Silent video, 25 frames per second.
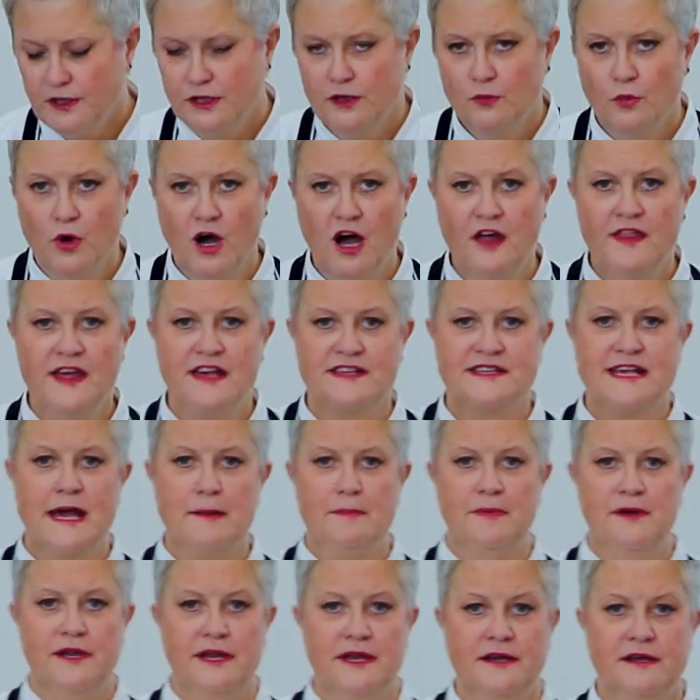While that's
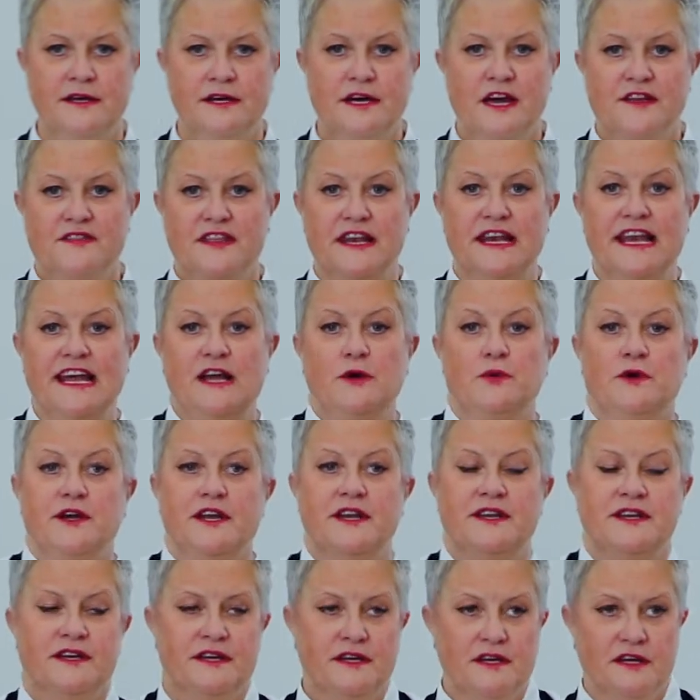happening, the
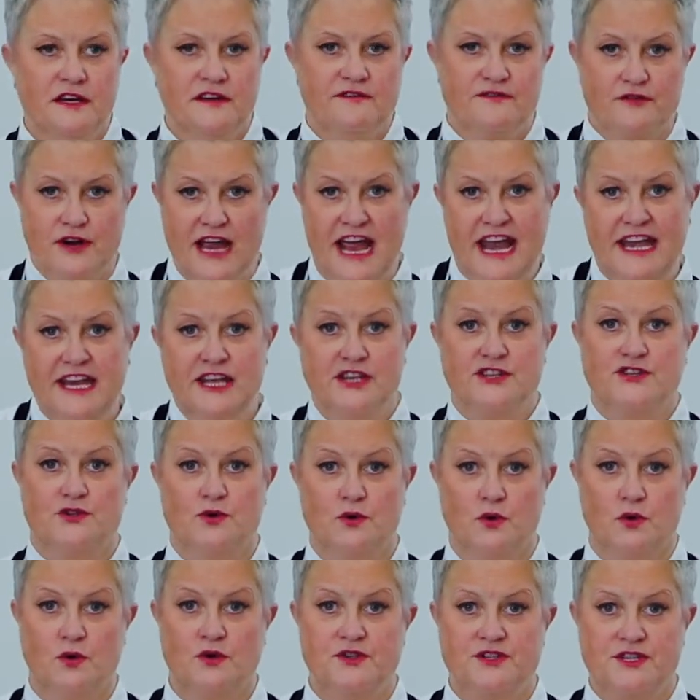liquid for any
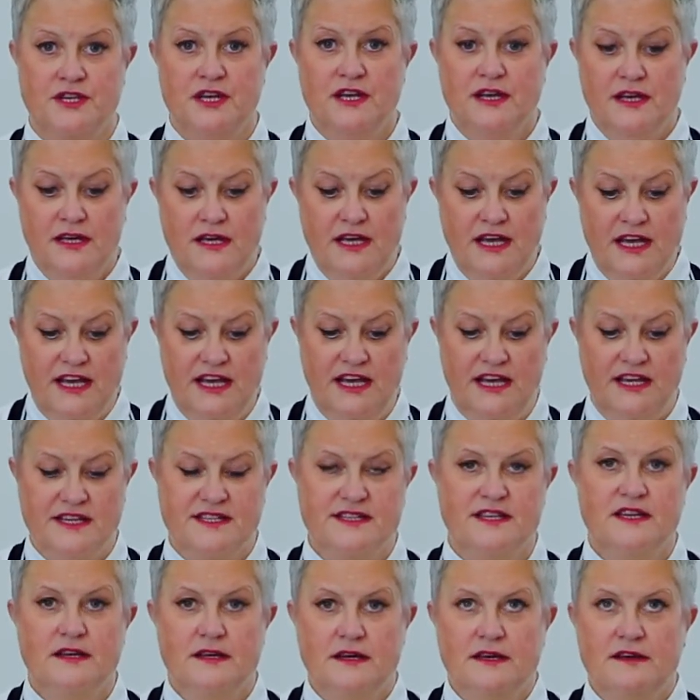sauce
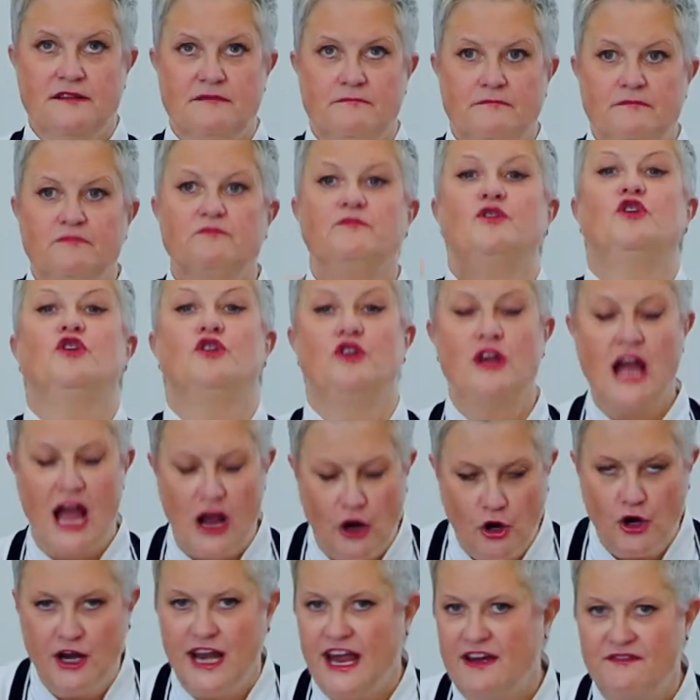is
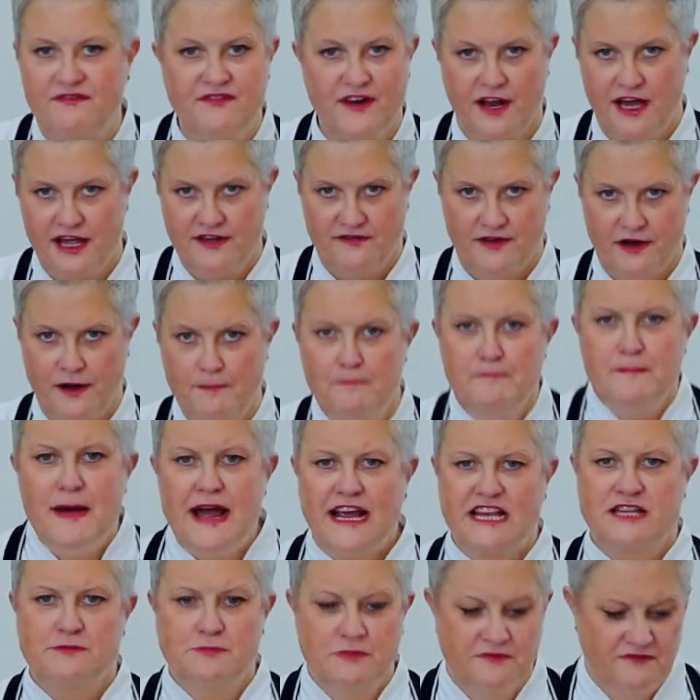got to have flavour,
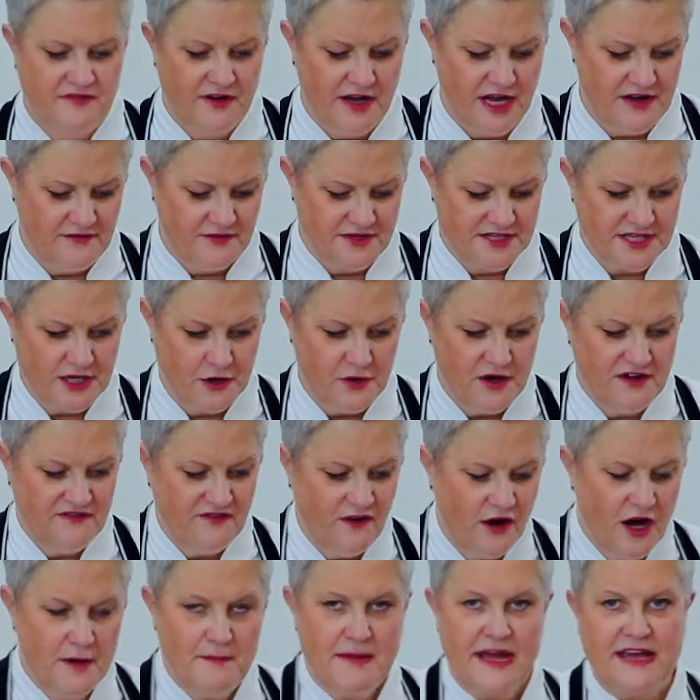maximum flavour. So if
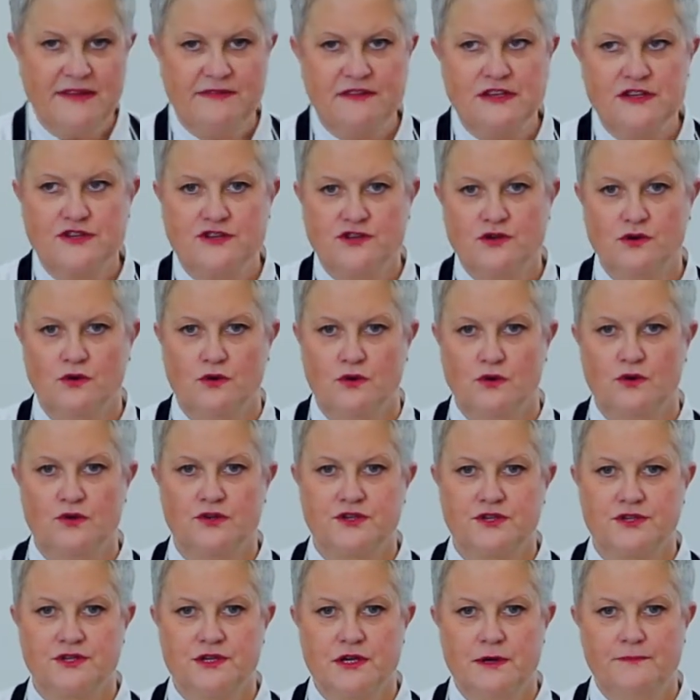I make this
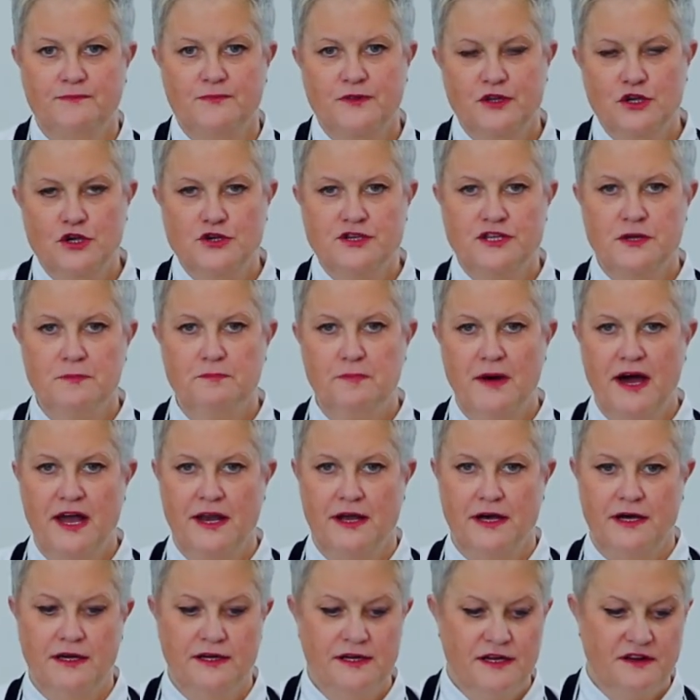sauce using
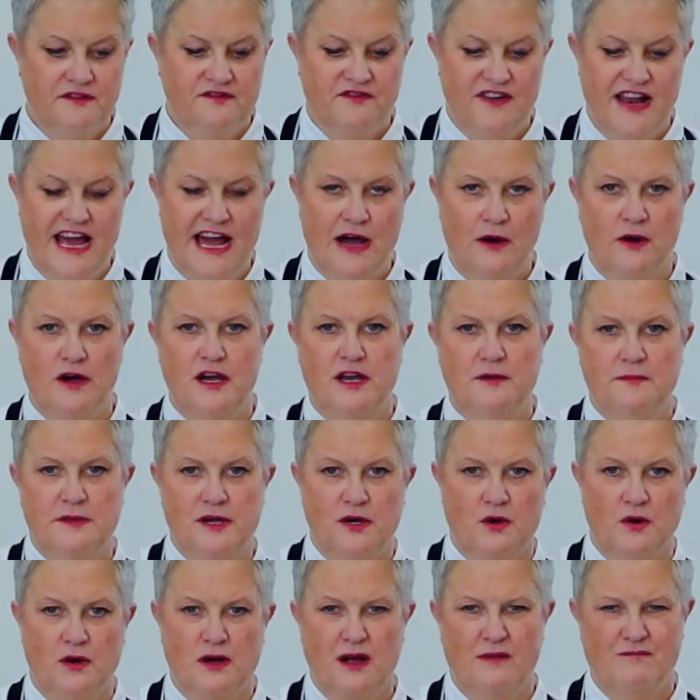butter, flour and
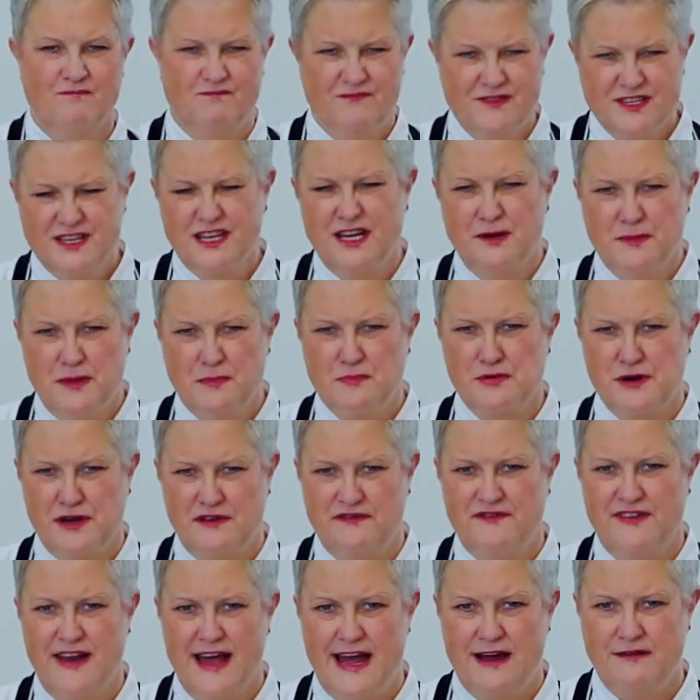milk, it's going to be pretty
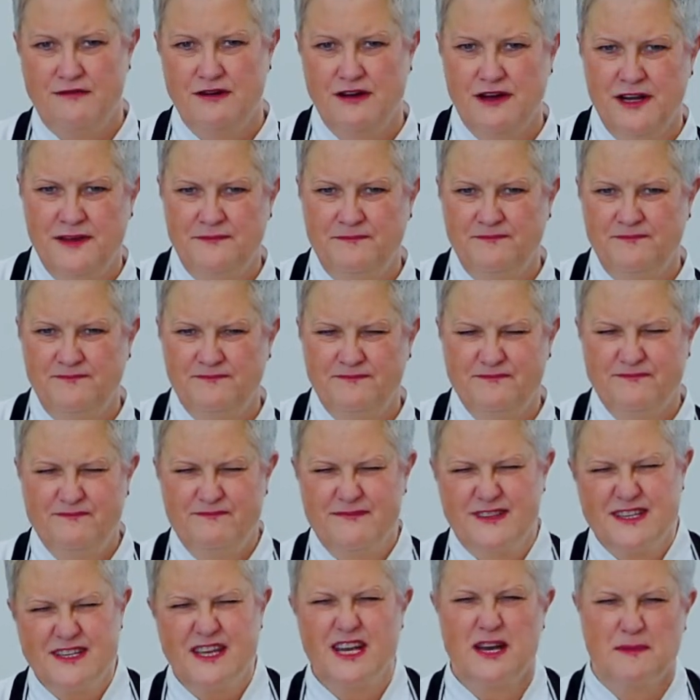flat, right?
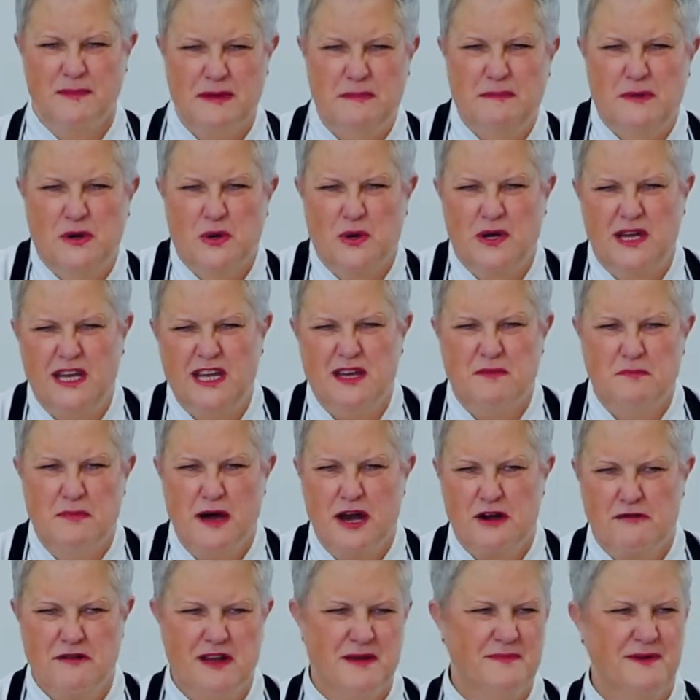It's going to be milky and
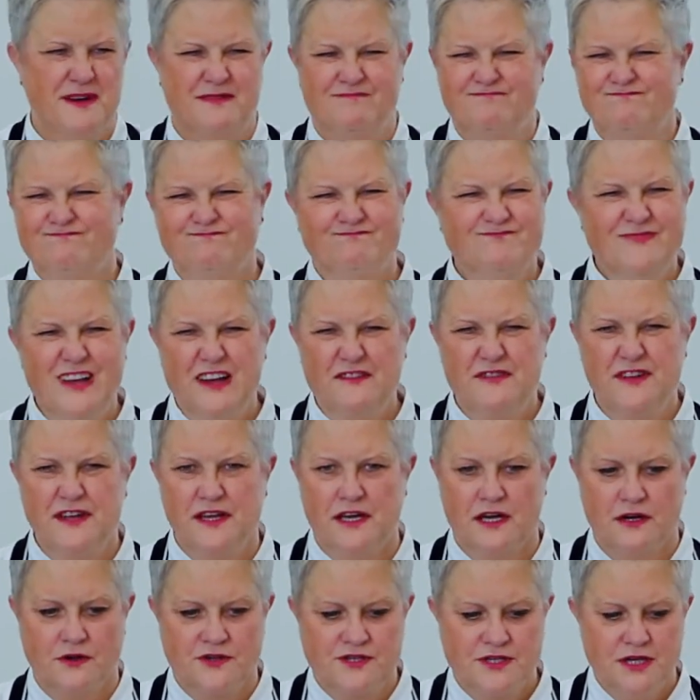buttery, but nothing
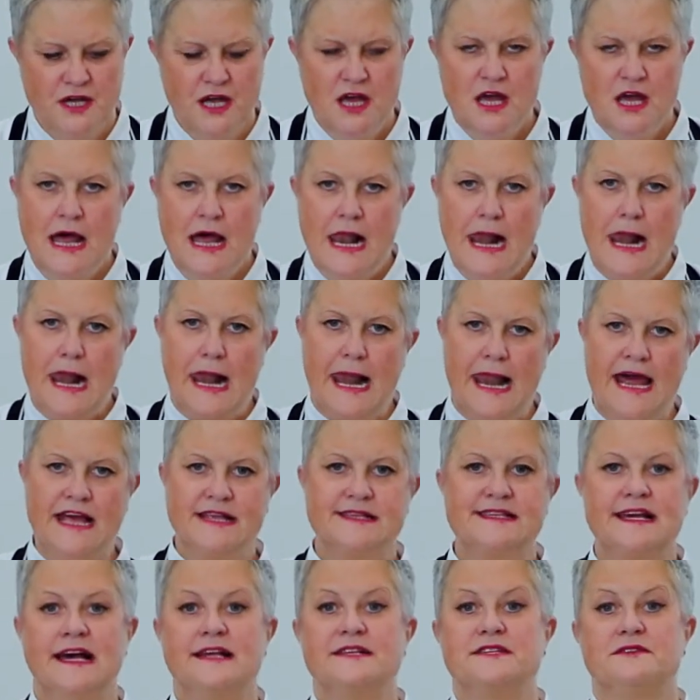else.
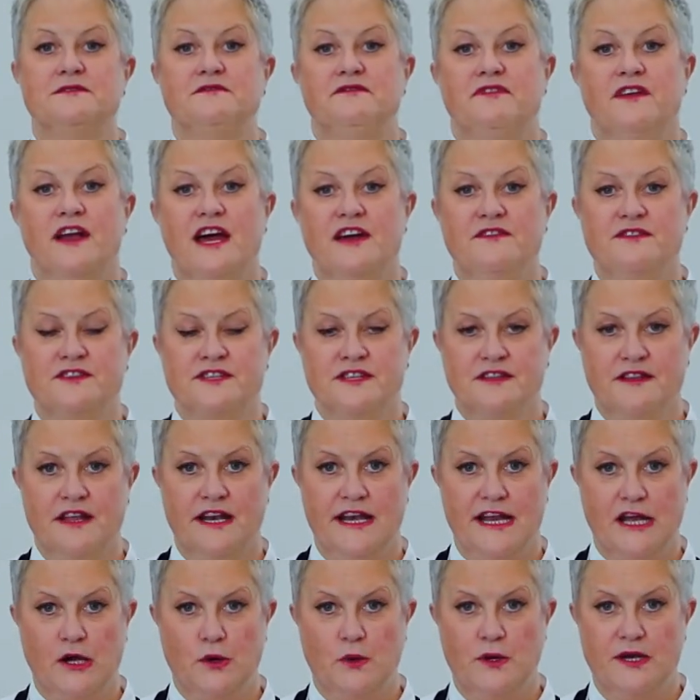Let's add some flavour to the
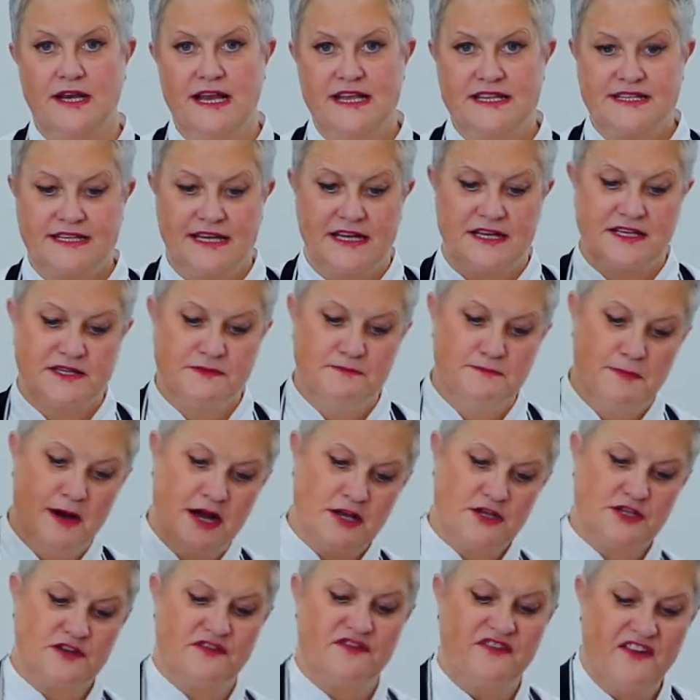liquid. Let's get as
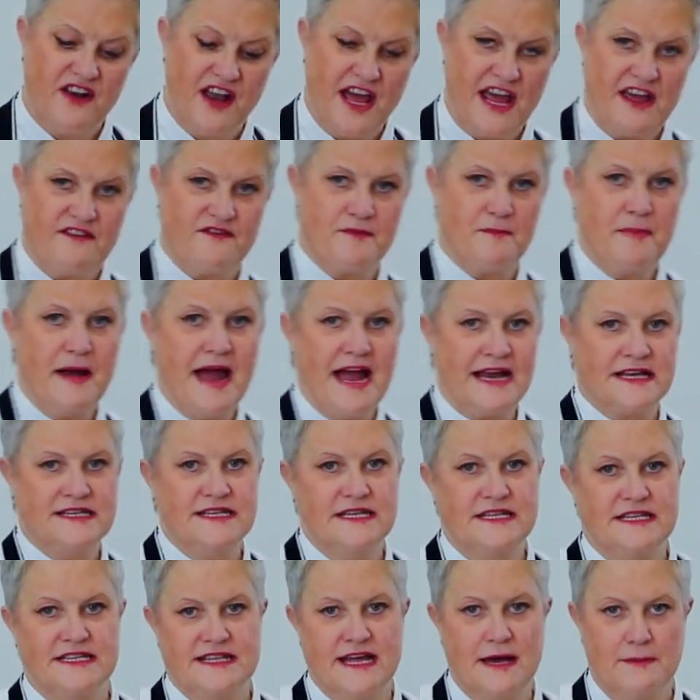much flavour packed
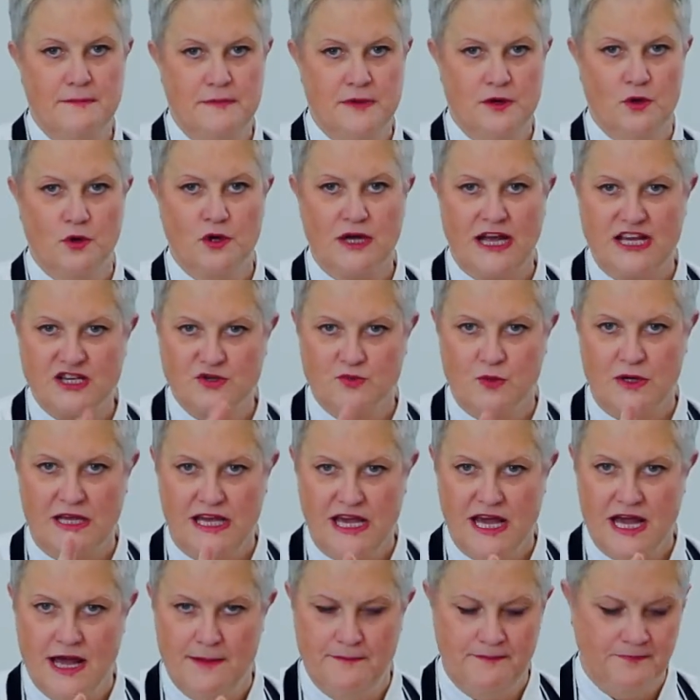into that milk as we
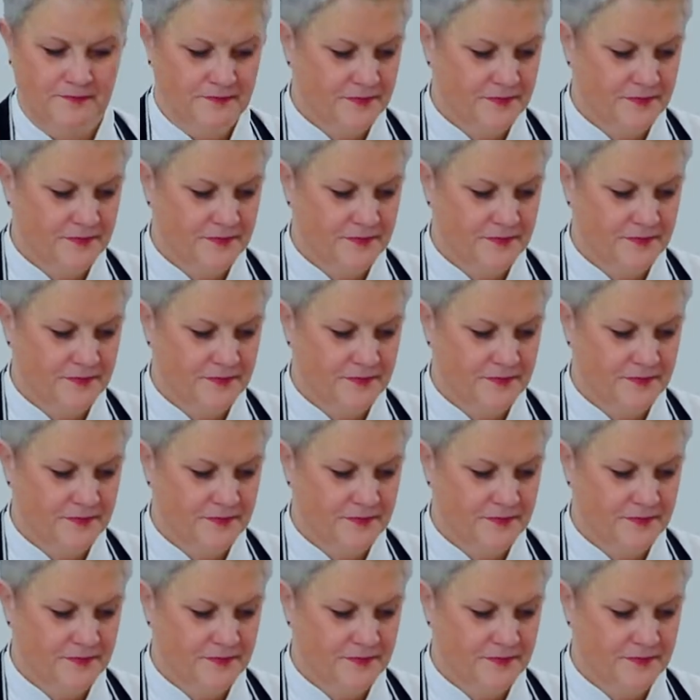can.